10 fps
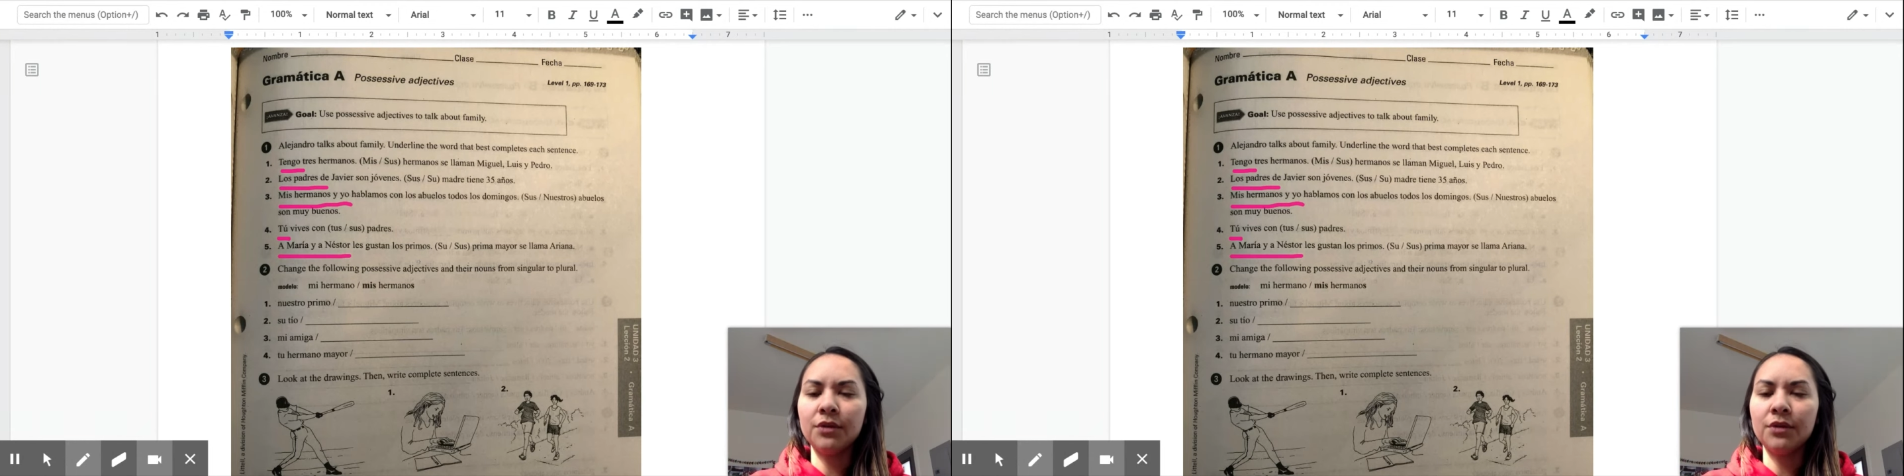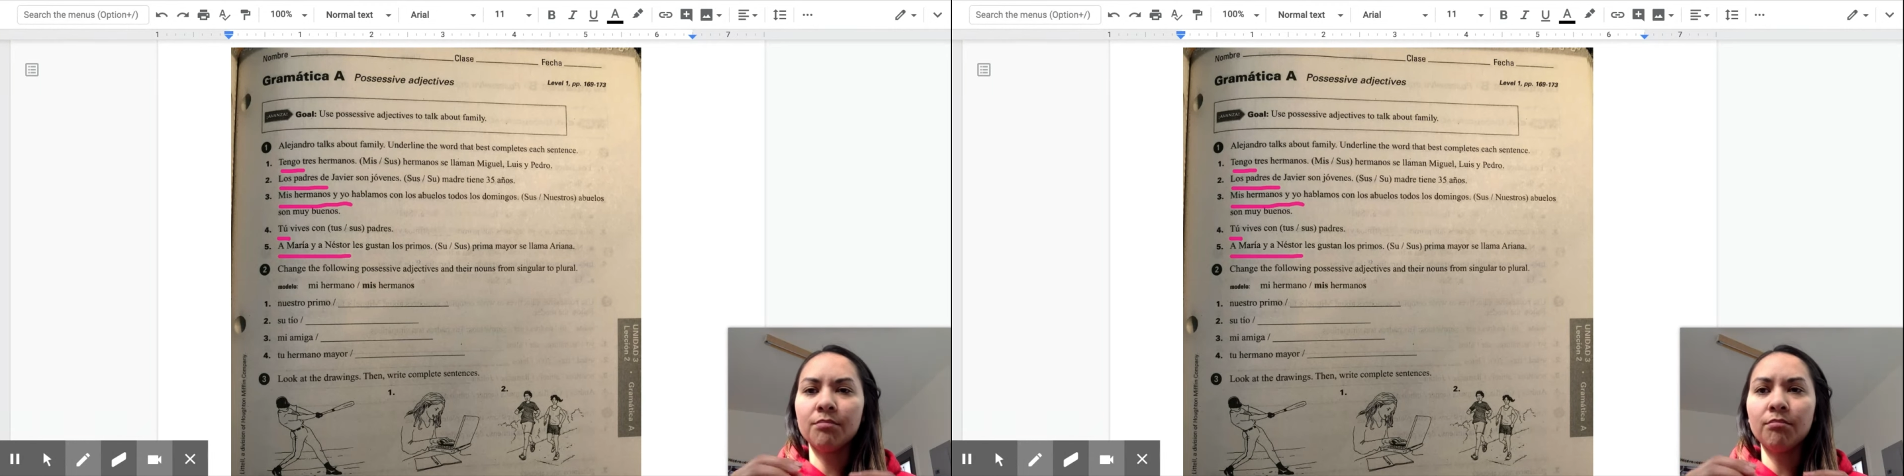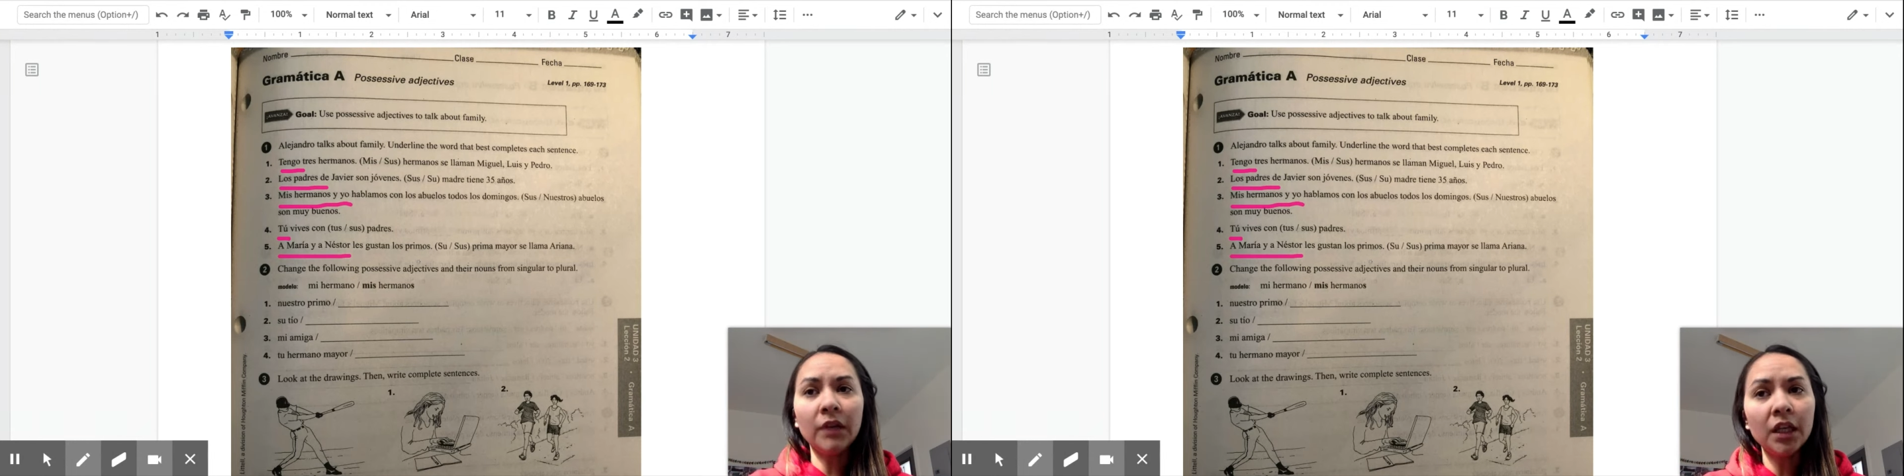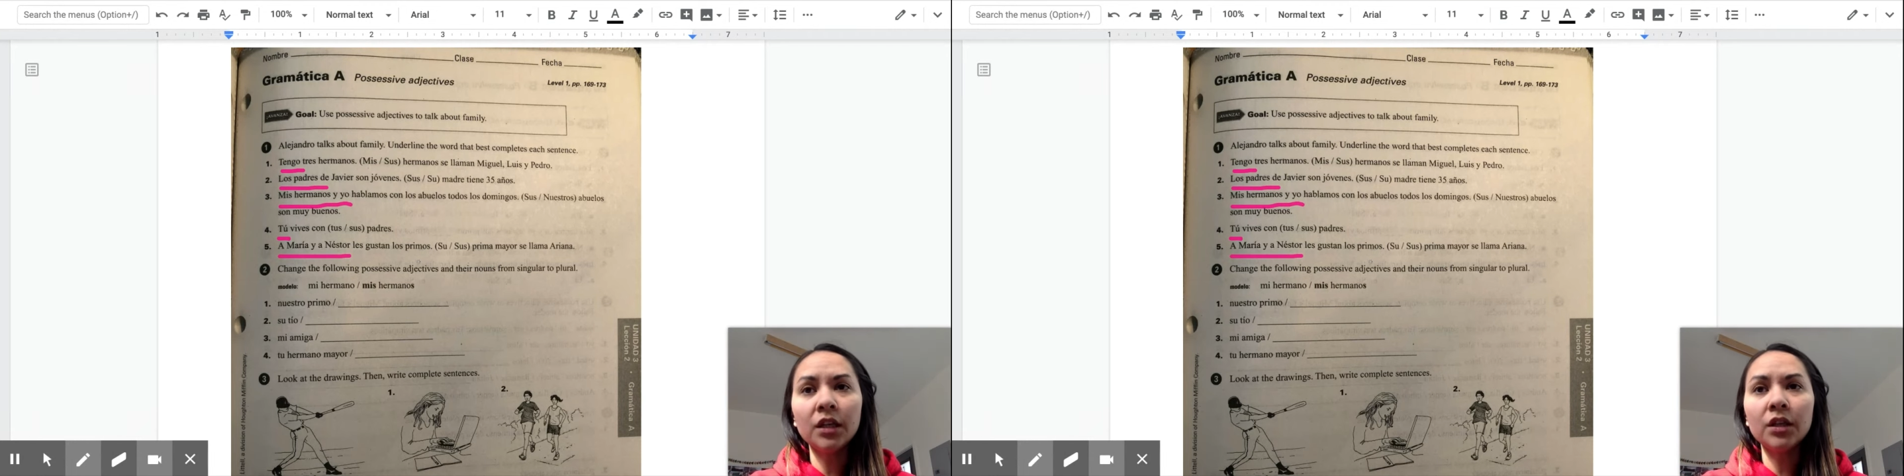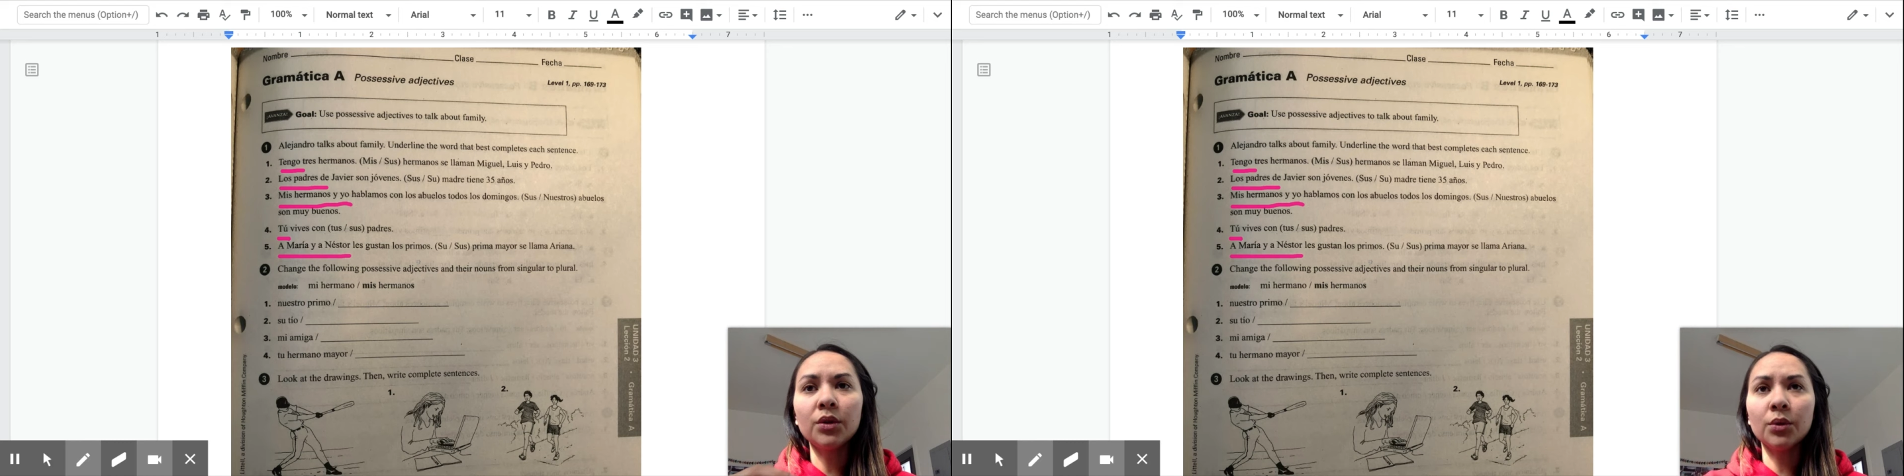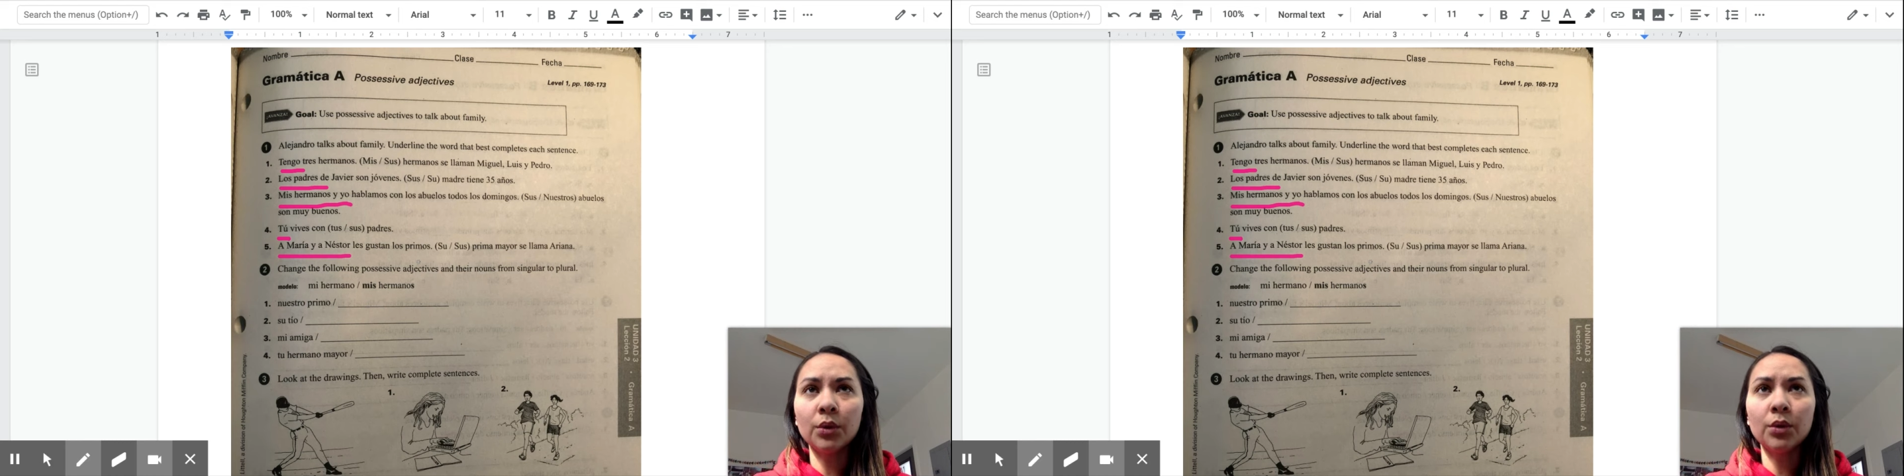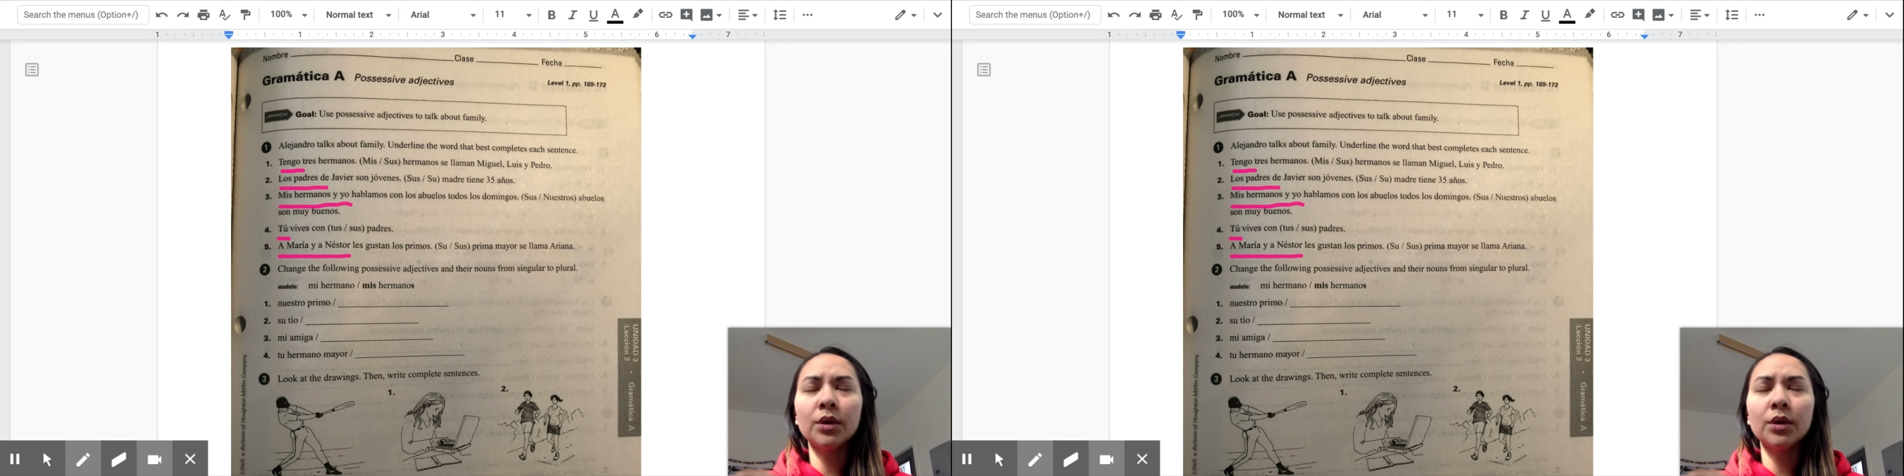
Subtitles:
Mi, tú,